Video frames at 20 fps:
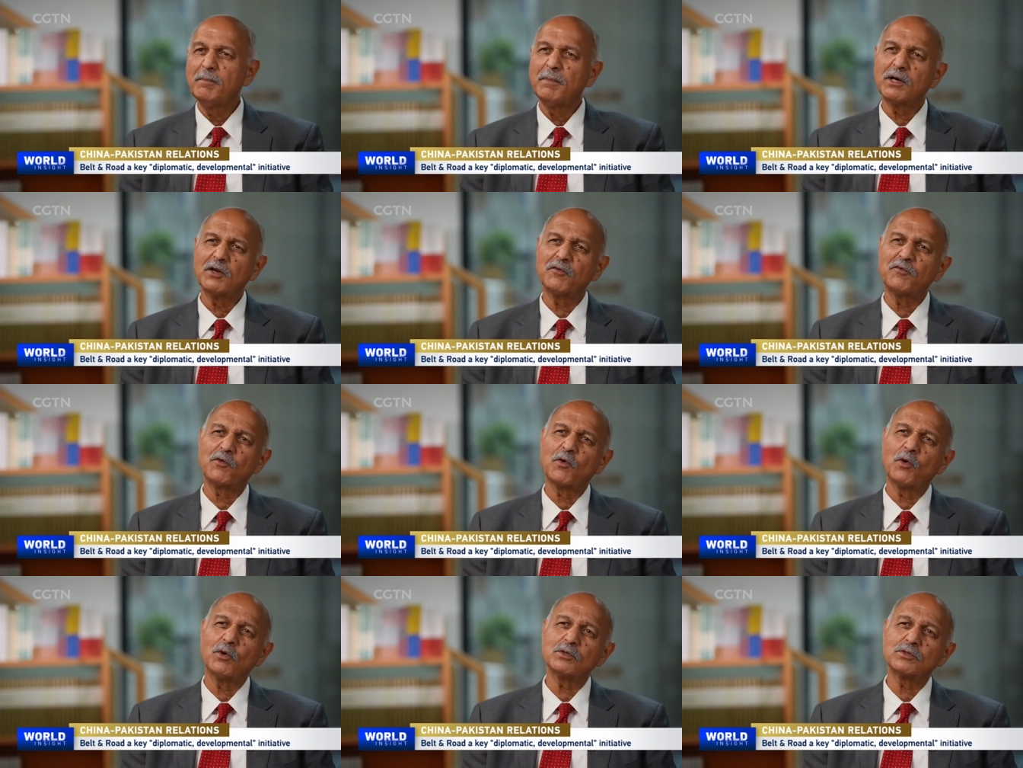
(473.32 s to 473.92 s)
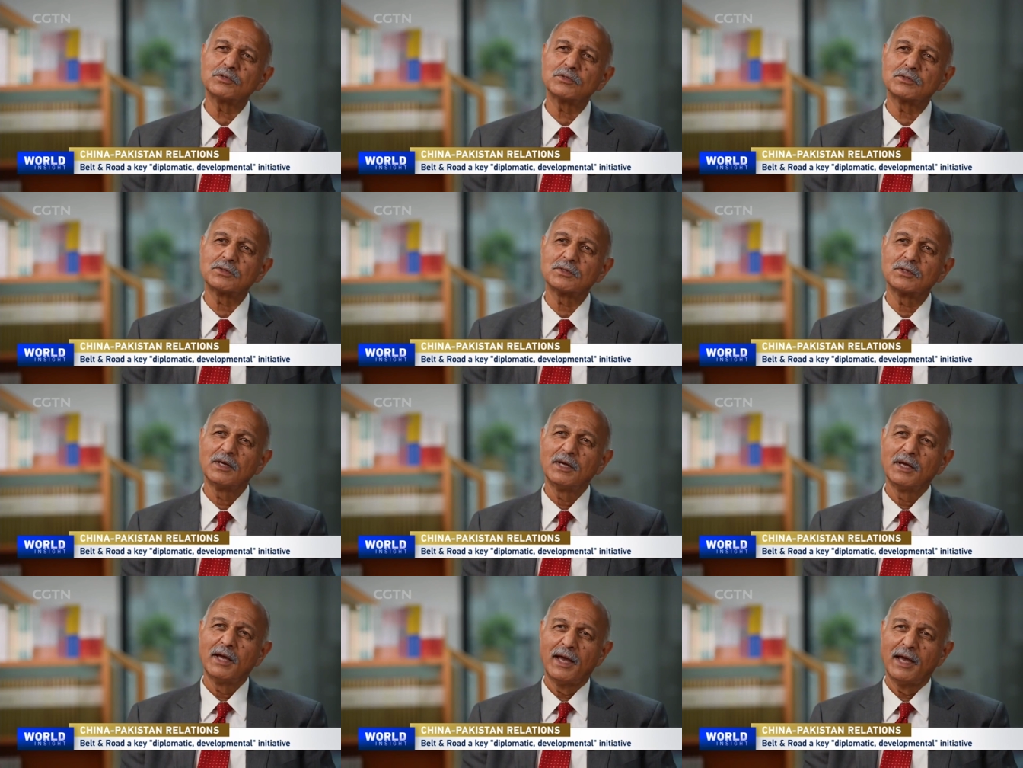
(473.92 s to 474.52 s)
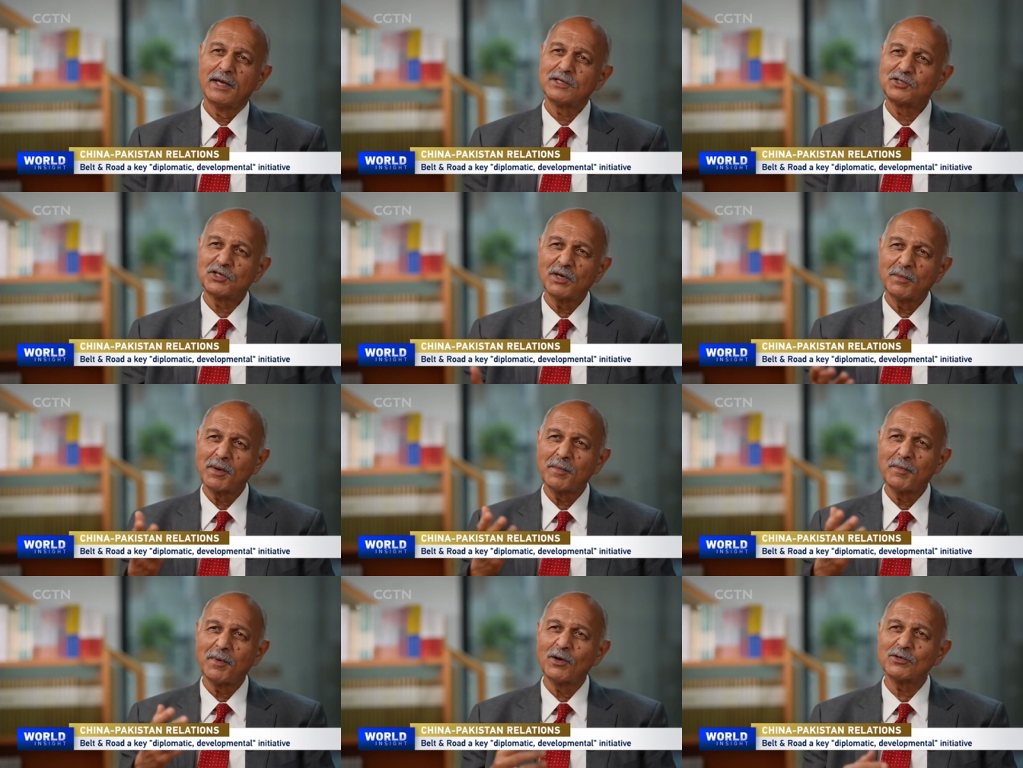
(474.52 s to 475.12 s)
But of course, as
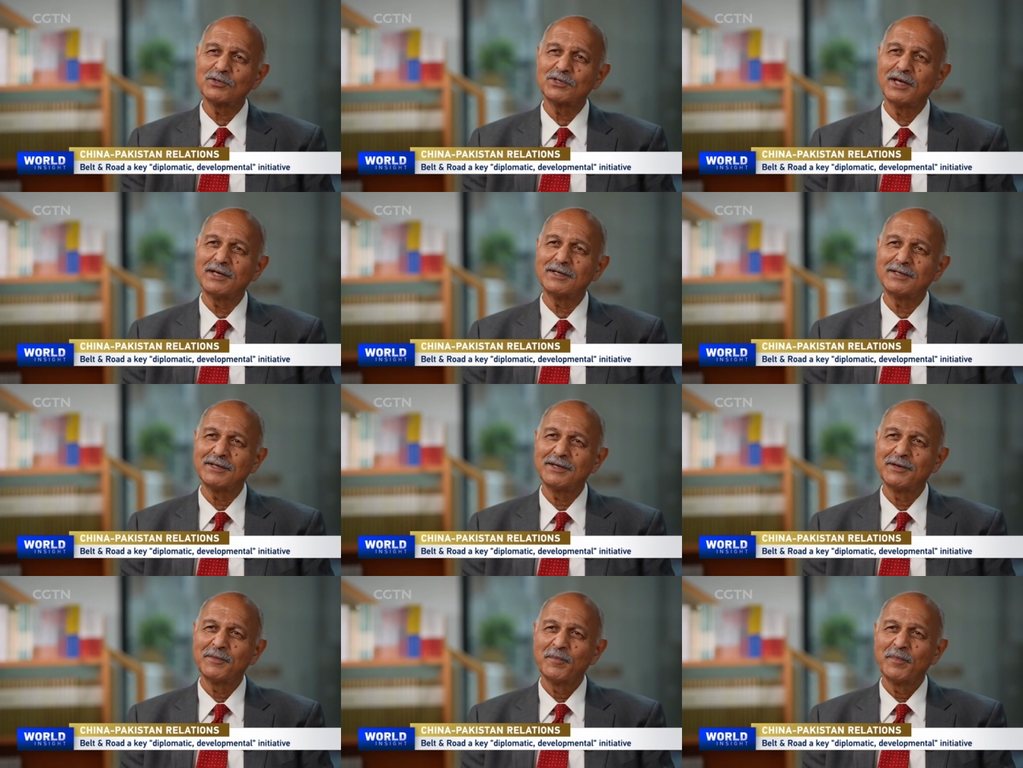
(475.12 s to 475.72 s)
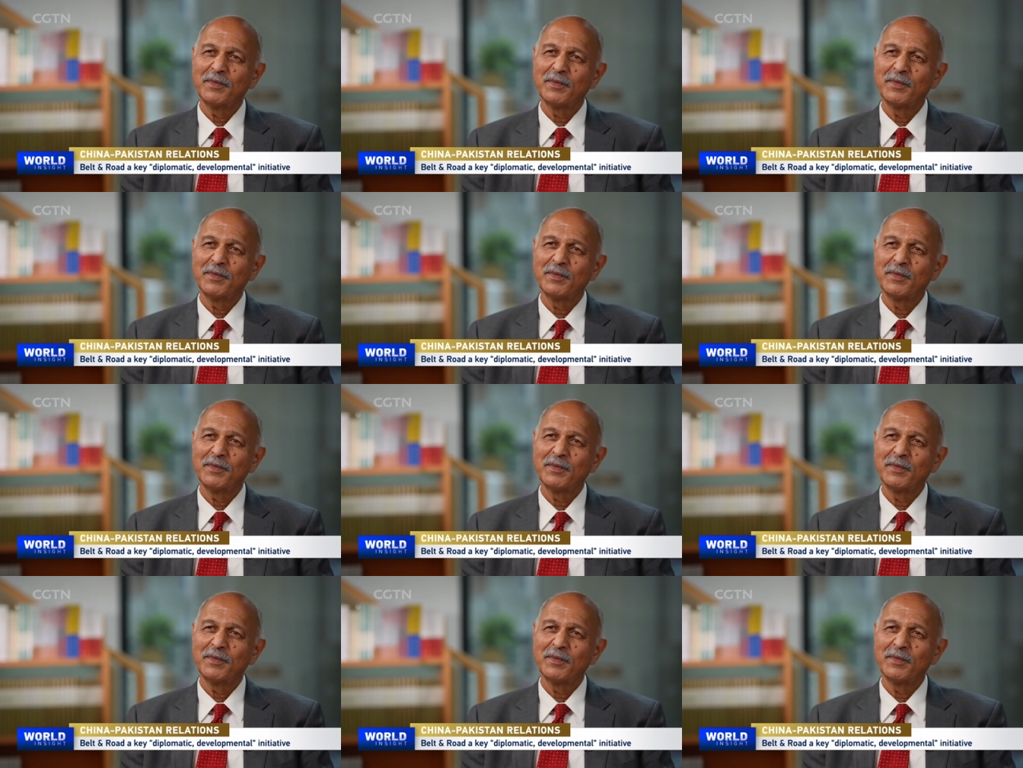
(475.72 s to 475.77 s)
Chairman Mao said,